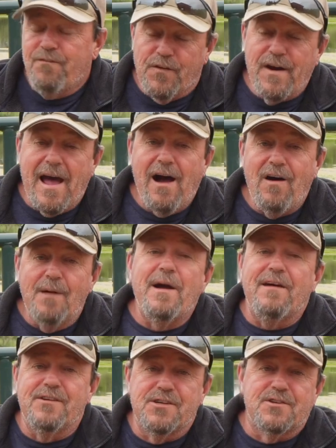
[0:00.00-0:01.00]
for now, I'm
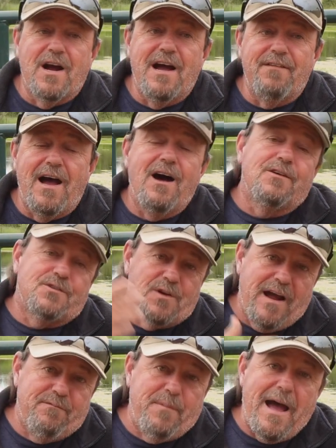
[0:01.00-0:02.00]
having to drive out,
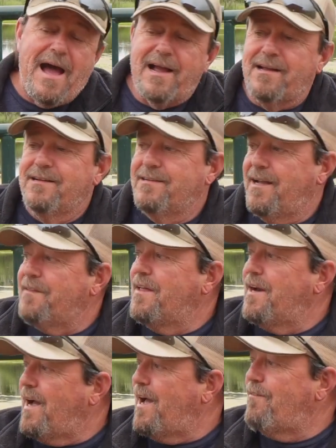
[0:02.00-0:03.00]
drive back, and
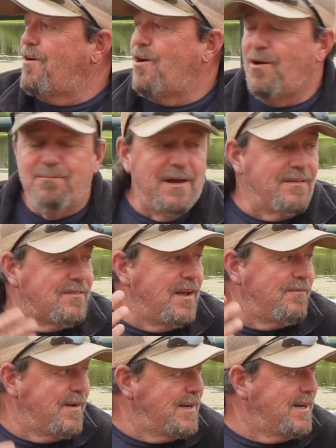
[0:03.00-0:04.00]
then I have all my
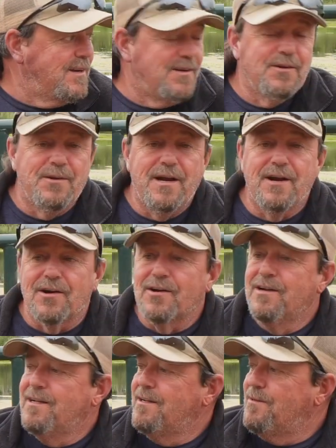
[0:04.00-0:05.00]
stuff I need to do here,
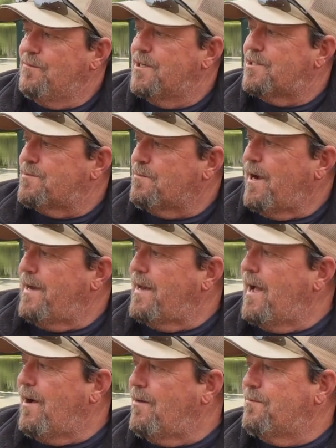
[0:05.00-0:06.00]
which right
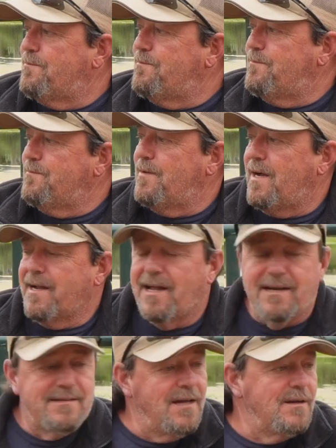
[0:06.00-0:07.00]
now I
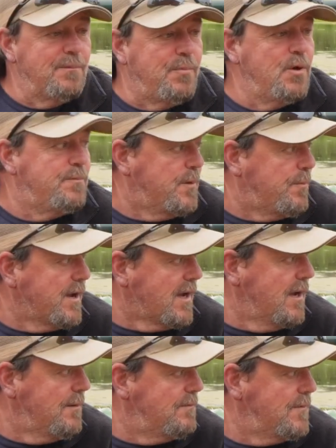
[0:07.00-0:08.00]
got a ton of poop to pick
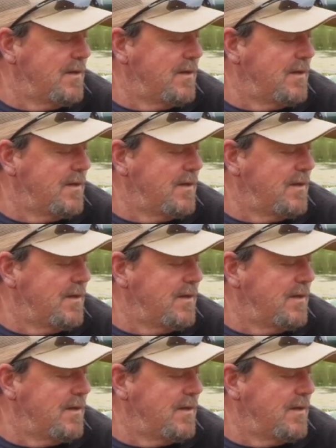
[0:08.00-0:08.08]
up.